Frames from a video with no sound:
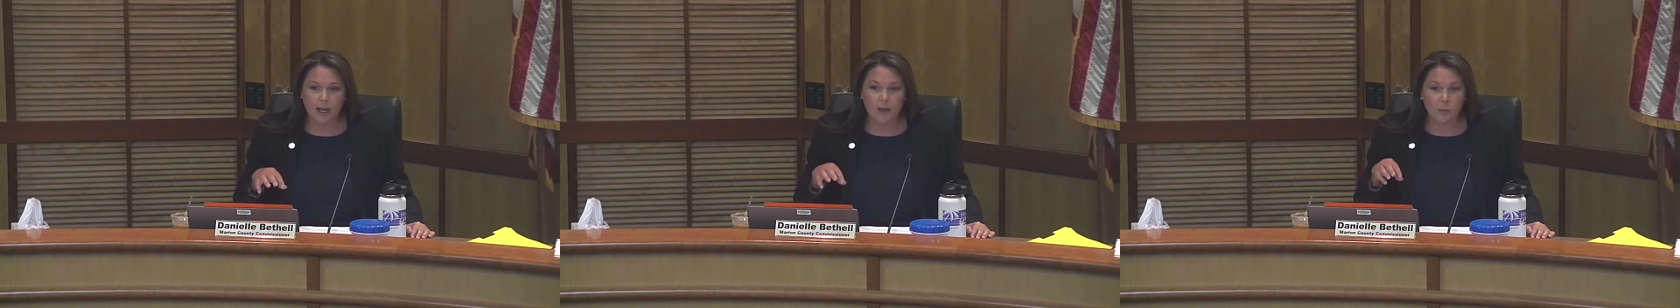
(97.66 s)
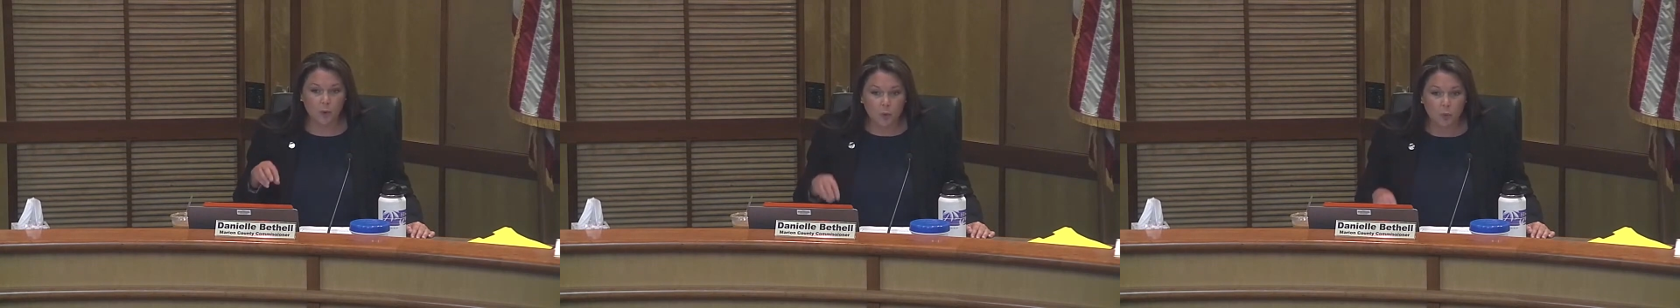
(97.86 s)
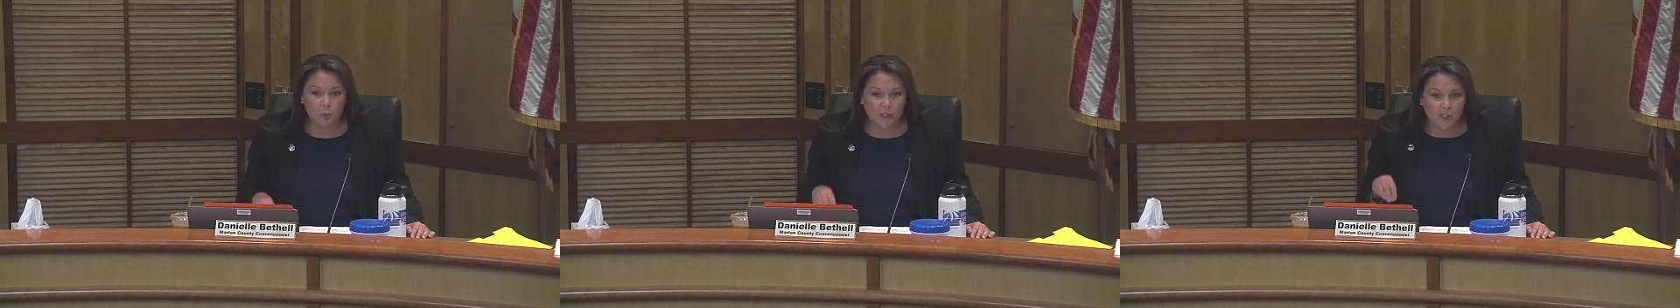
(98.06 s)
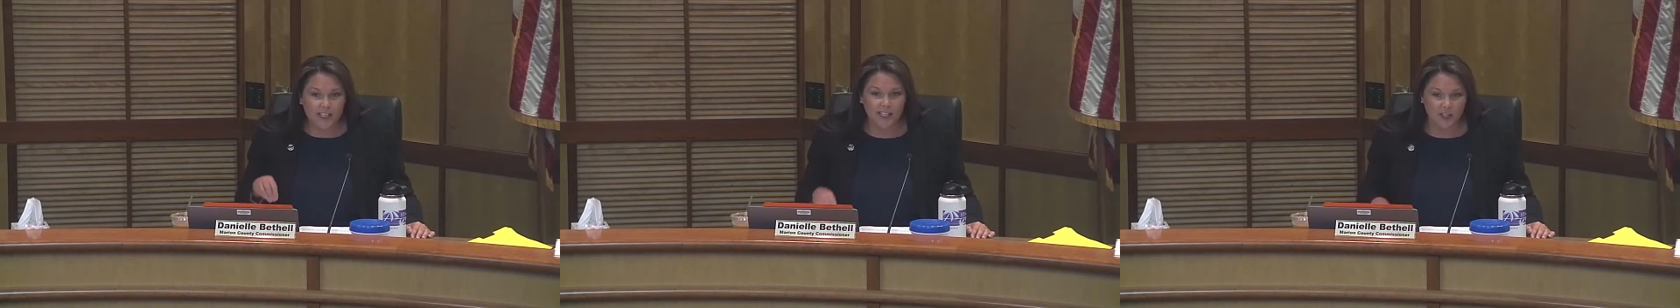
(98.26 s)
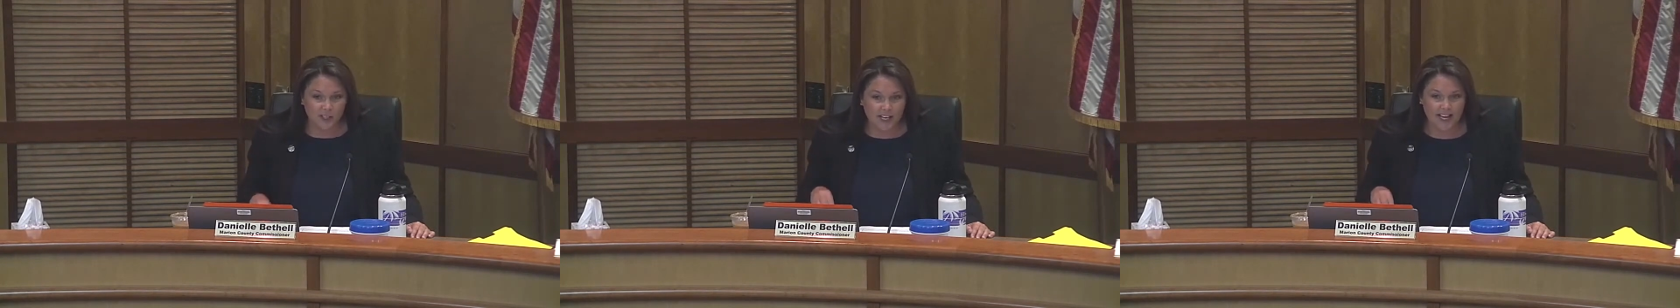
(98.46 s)
And we're
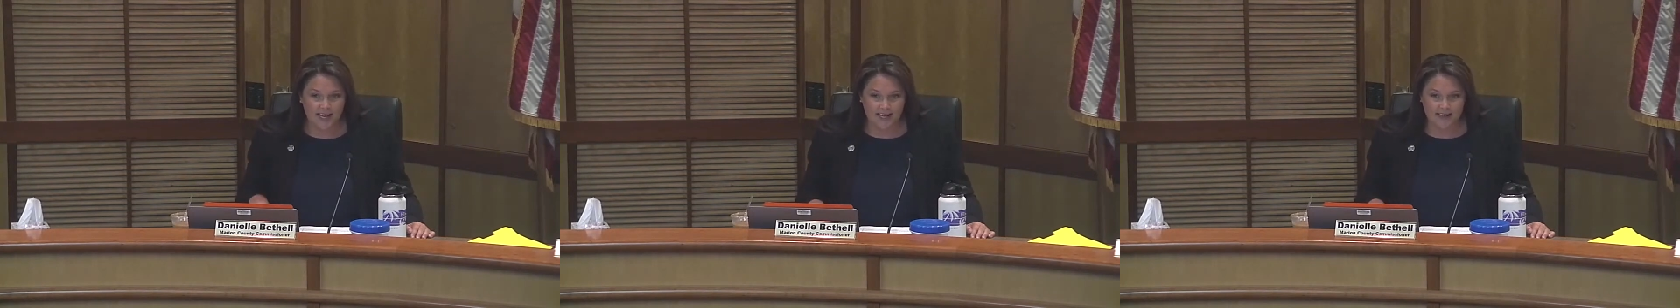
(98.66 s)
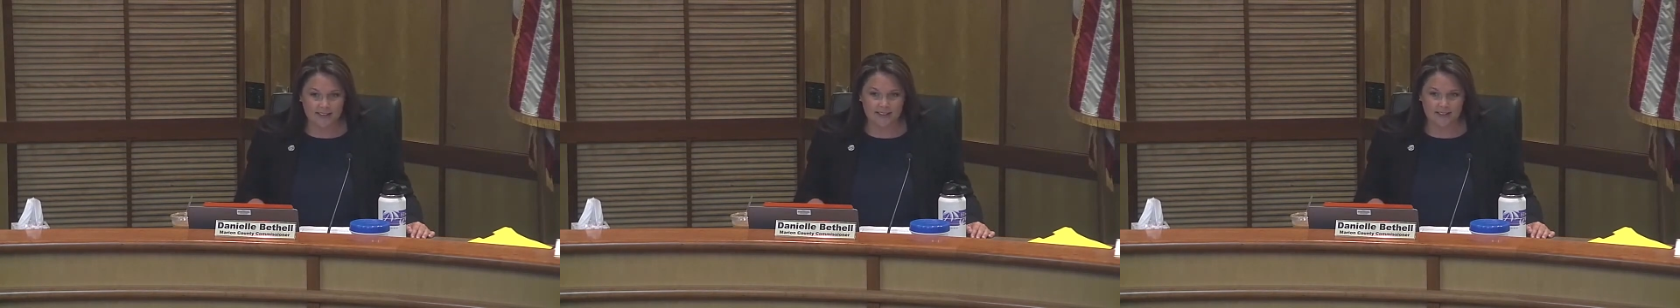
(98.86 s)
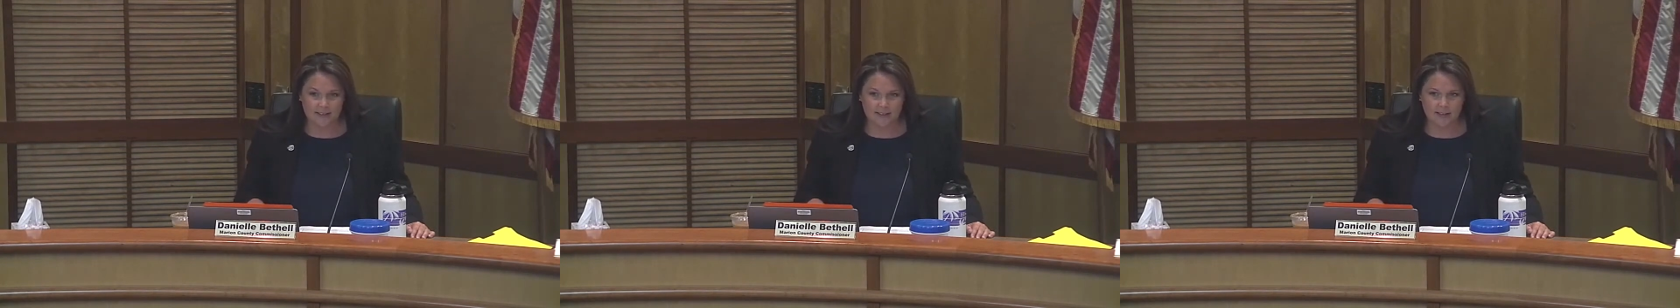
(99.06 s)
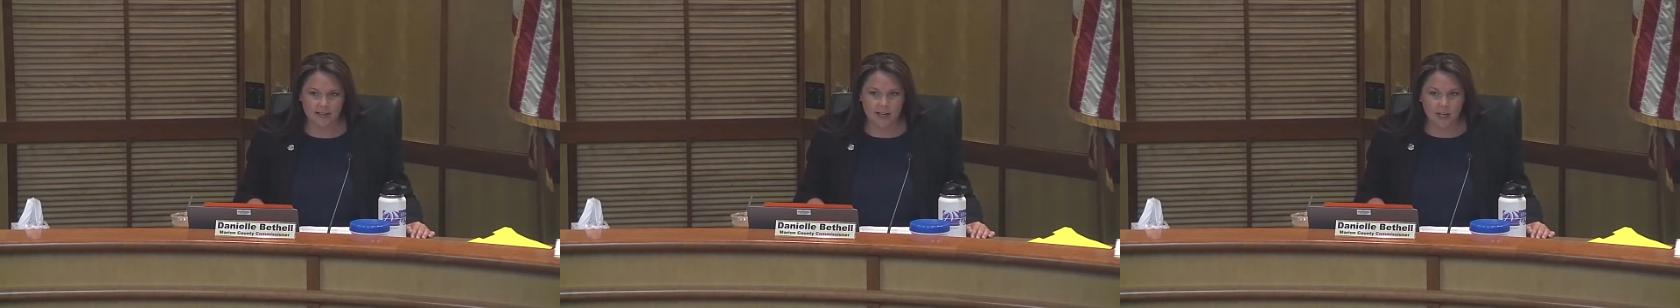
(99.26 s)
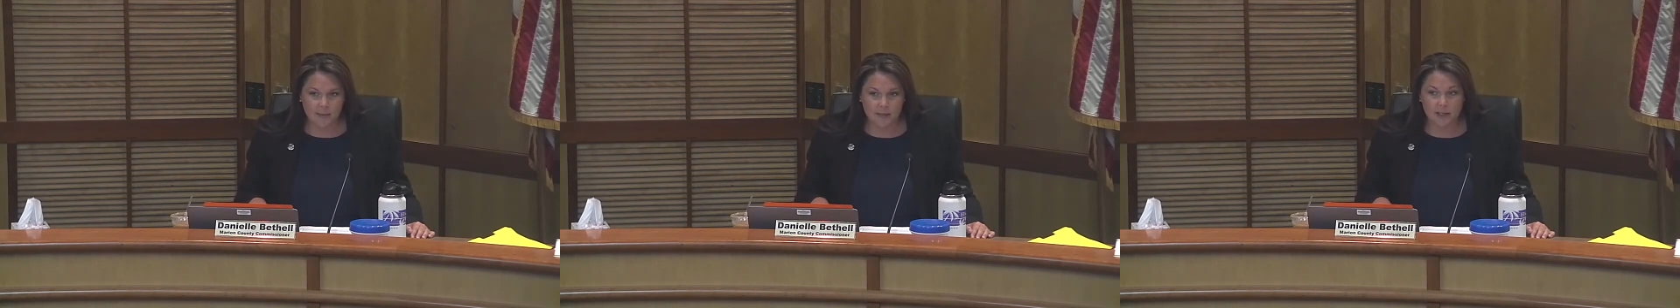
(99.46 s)
really good at it.
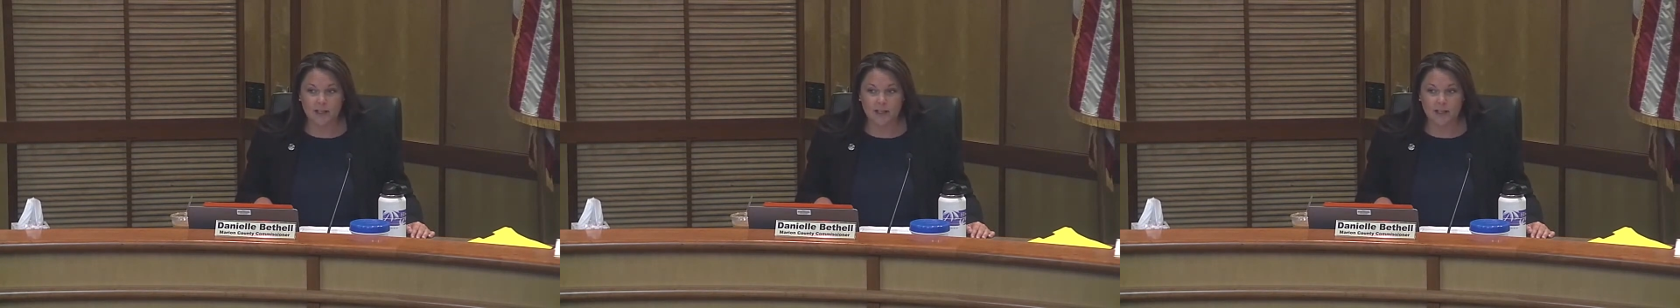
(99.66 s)
And I am